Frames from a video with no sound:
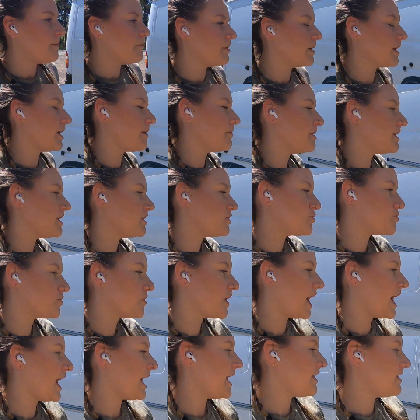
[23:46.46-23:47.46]
But I'm gonna
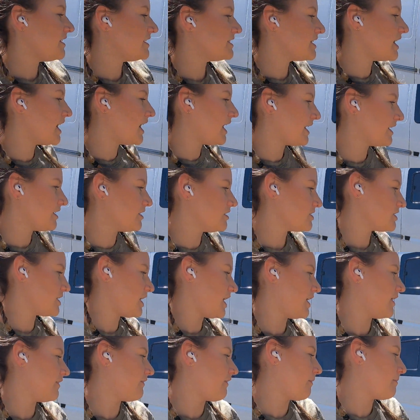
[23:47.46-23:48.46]
dry the tires
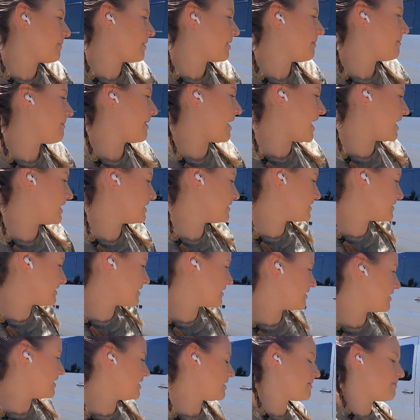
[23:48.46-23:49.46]
off. I'm gonna mask
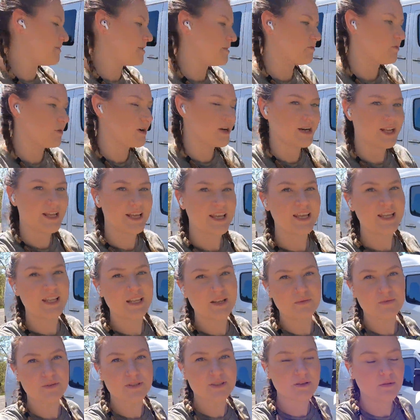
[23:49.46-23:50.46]
them and we're gonna hit
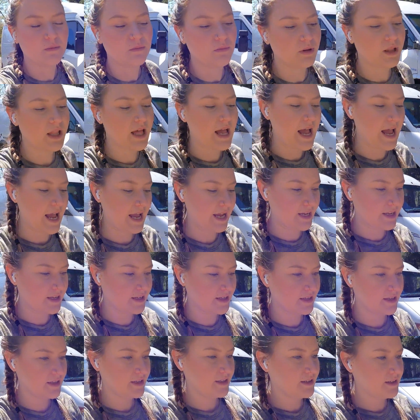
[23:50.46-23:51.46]
it with some black
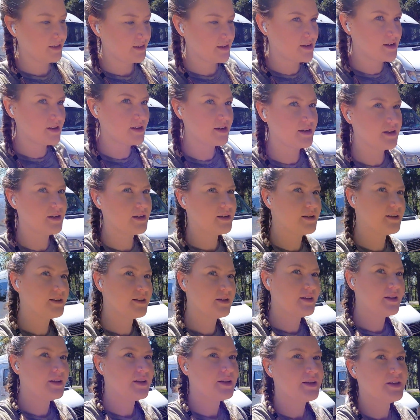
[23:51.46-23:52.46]

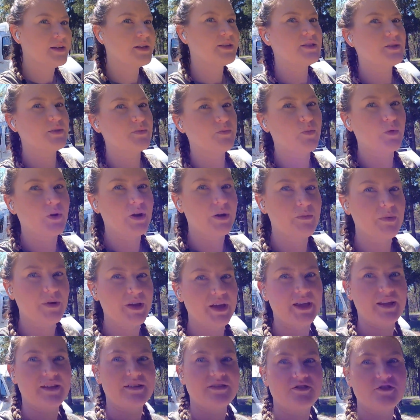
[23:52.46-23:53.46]
spray
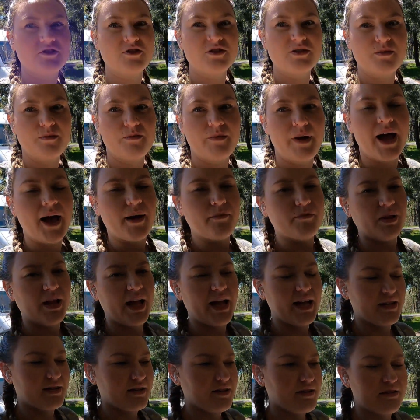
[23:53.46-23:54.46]
paint, just some matte
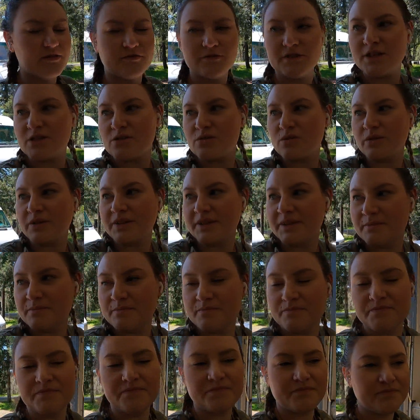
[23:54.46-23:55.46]
black
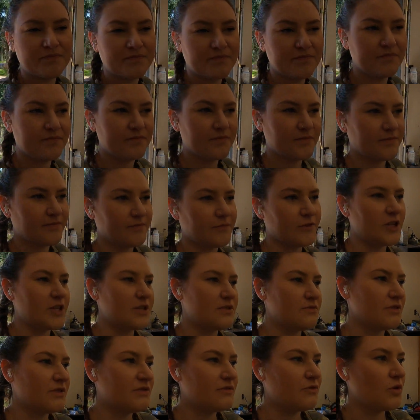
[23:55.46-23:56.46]
Rust-Oleum
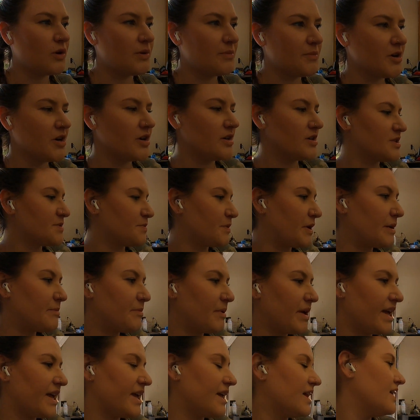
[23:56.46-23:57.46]
Rust Reformer spray
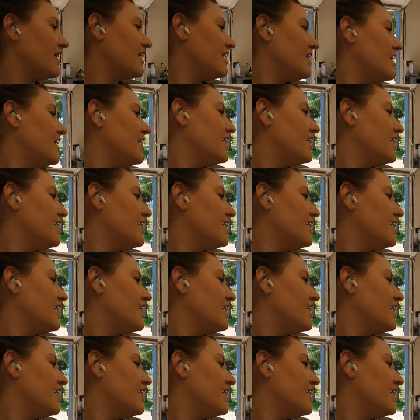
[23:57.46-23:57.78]
paint.